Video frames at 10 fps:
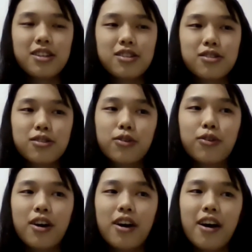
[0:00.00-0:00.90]
So
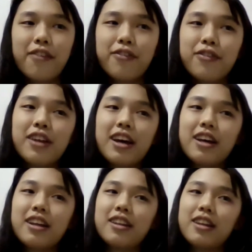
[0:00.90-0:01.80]
I feel that
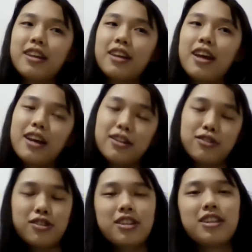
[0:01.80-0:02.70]
at
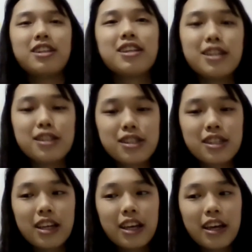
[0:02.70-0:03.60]
Trinity is
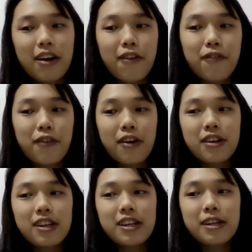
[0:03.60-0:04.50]

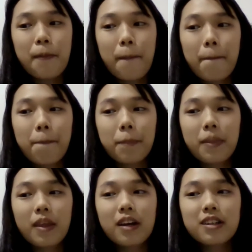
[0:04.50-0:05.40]
the
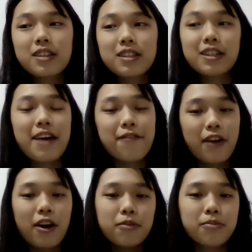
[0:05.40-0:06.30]

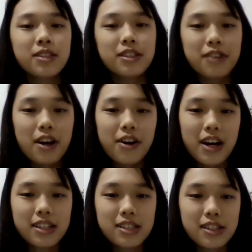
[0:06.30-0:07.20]
environment
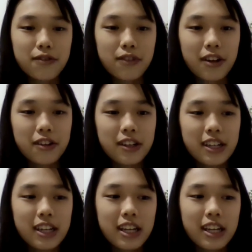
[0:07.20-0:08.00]
around us is very